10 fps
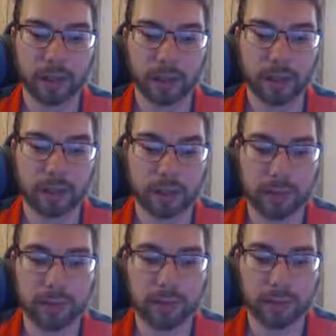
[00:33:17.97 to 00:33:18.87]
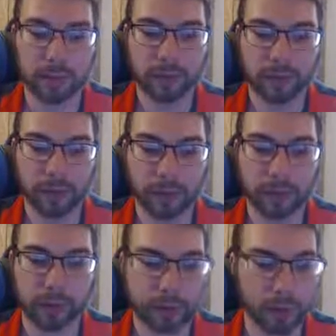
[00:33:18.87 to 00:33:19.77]
I believe. So we'll
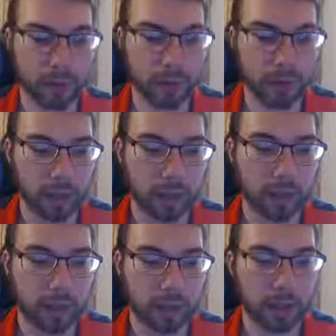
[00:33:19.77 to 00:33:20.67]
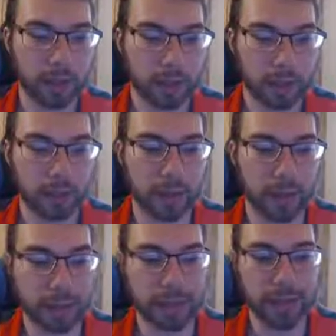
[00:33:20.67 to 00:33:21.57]
cruiser. I
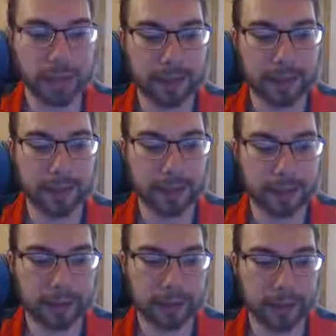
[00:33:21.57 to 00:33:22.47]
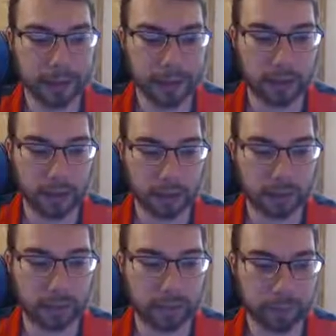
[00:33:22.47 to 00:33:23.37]
think this is
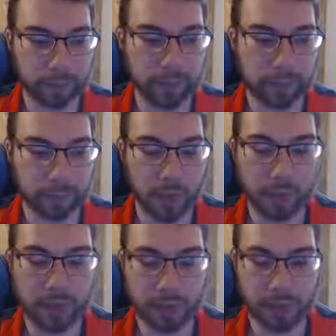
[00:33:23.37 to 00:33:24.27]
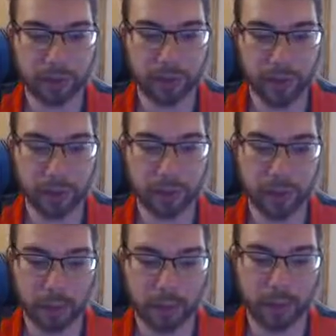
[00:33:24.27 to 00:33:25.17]
monsters, Trymid
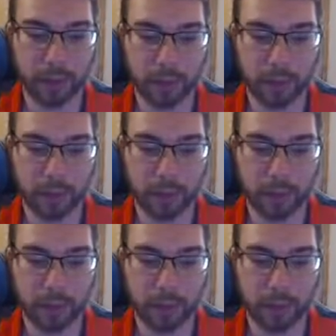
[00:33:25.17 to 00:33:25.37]
monster.